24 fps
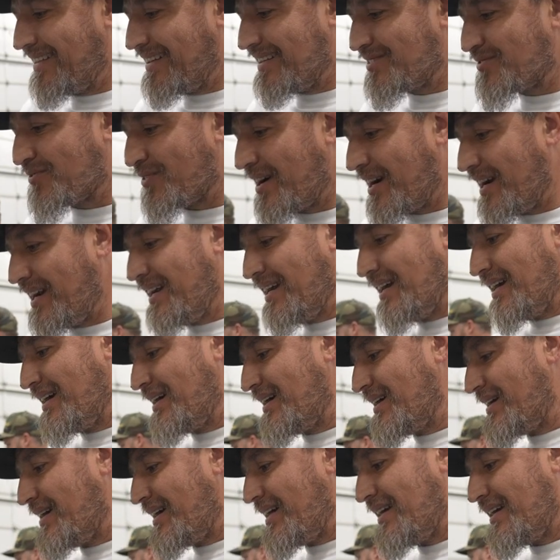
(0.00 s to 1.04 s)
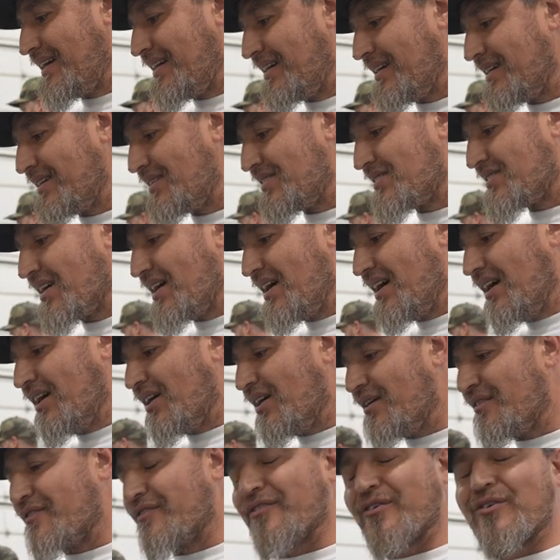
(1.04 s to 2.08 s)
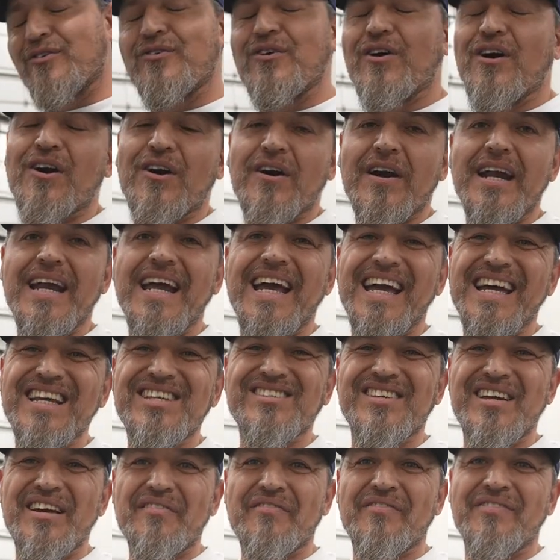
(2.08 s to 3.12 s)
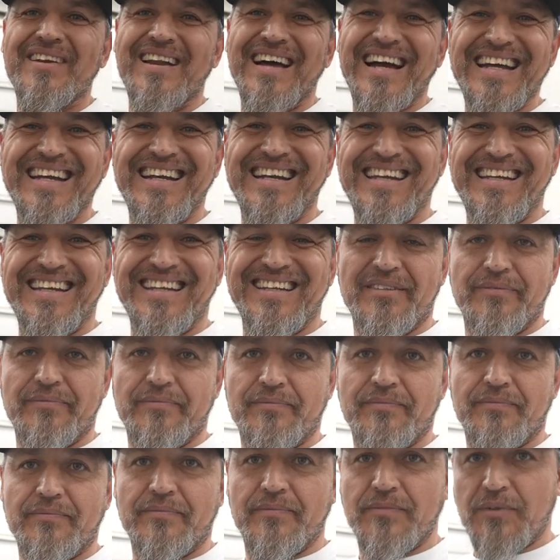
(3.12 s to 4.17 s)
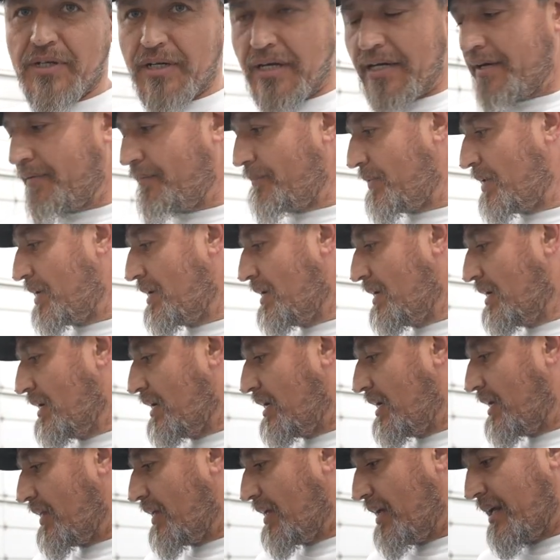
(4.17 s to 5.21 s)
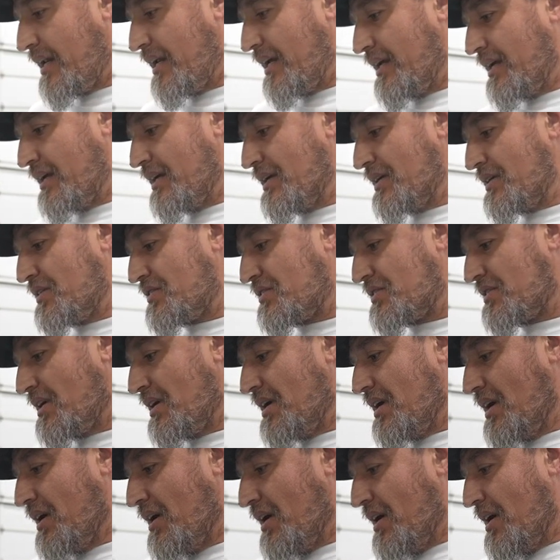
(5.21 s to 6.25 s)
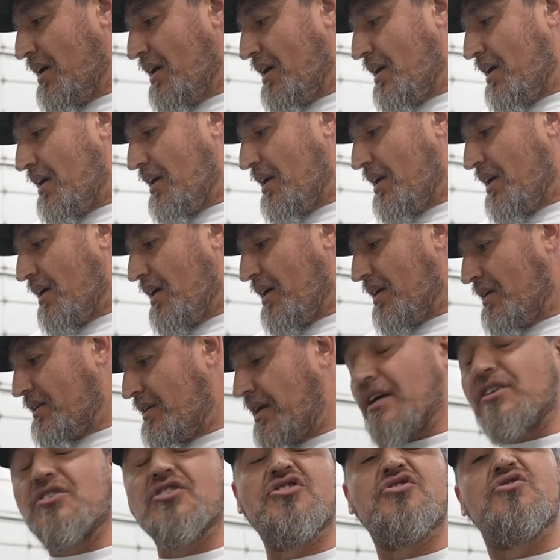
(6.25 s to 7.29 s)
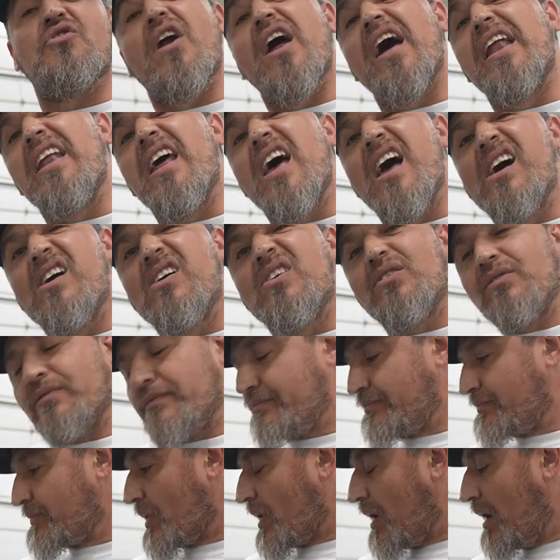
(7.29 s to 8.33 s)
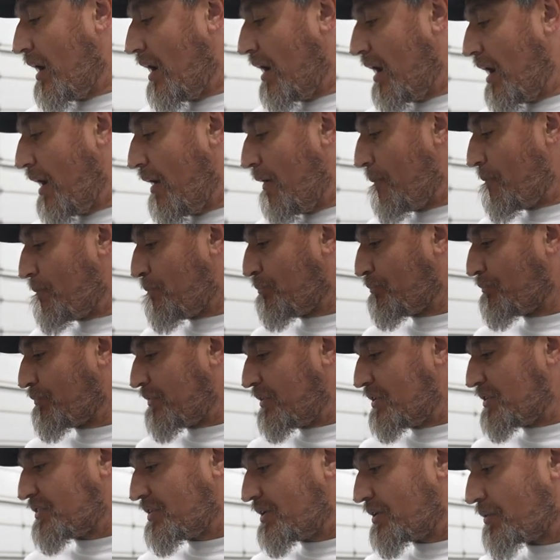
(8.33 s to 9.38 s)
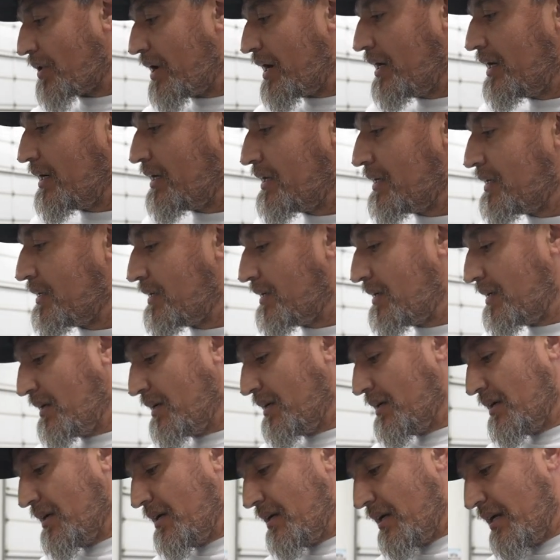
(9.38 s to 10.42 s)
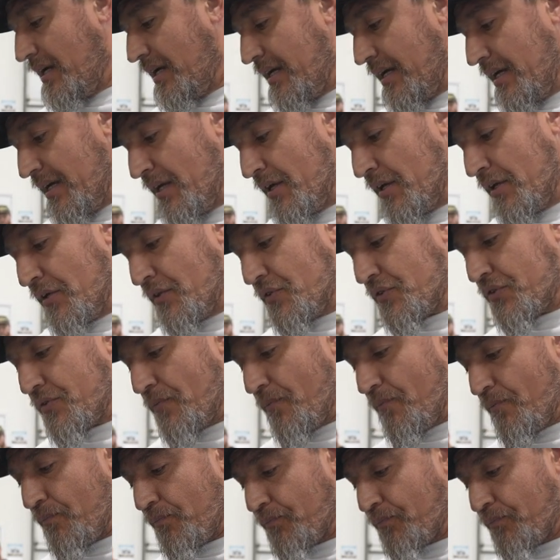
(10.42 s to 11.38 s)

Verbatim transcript: This right here is a Ferrari SF90, okay? It is, yeah, Stradale. Um, this thing right here is